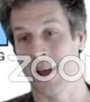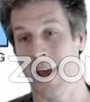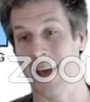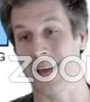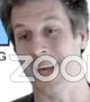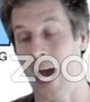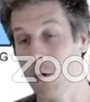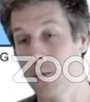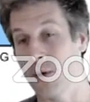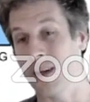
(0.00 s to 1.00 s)
and the
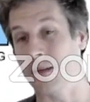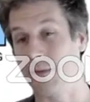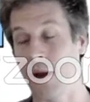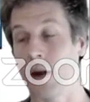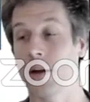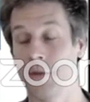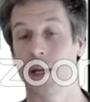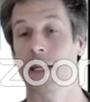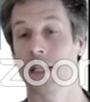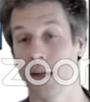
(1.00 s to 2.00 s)
output is very,
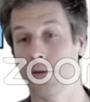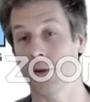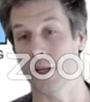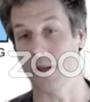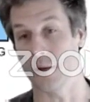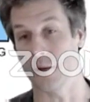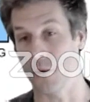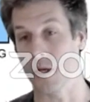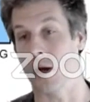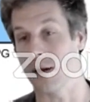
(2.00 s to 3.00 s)
very different than what
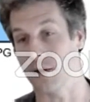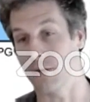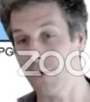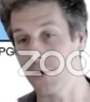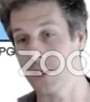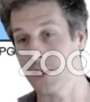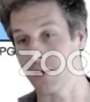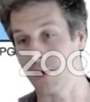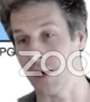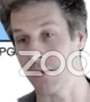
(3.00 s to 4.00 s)
we got in the reference
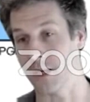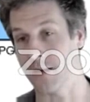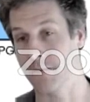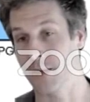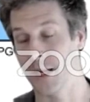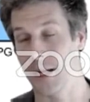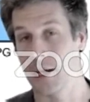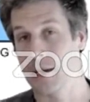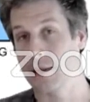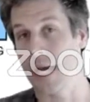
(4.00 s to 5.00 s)
environment,
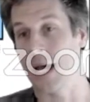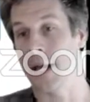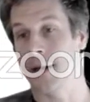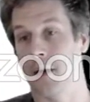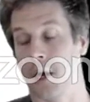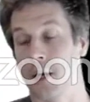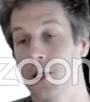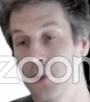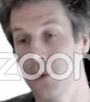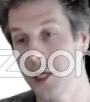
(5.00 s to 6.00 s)
then our
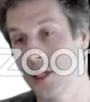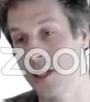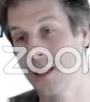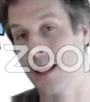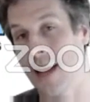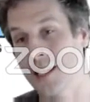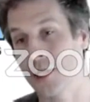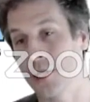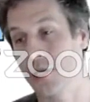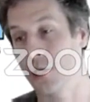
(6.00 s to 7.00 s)
intuition is that that's
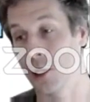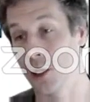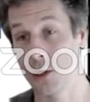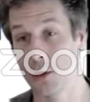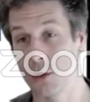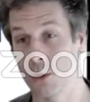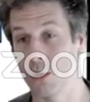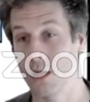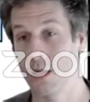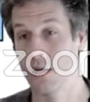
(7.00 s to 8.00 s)
a good
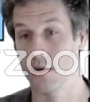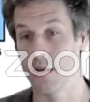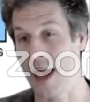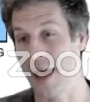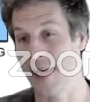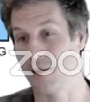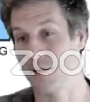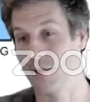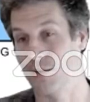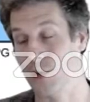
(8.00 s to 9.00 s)
clue that
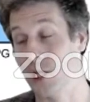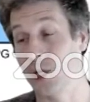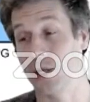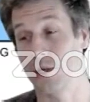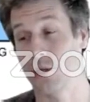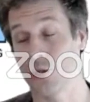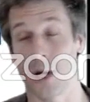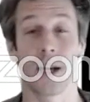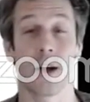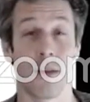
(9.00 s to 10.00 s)
we should
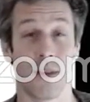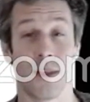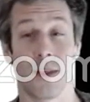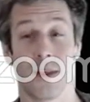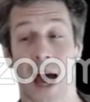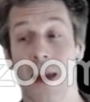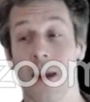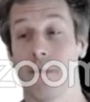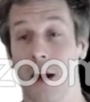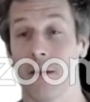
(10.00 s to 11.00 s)
train on that
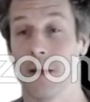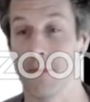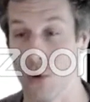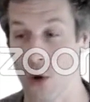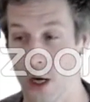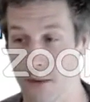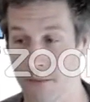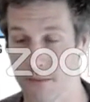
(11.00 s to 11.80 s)
environment more.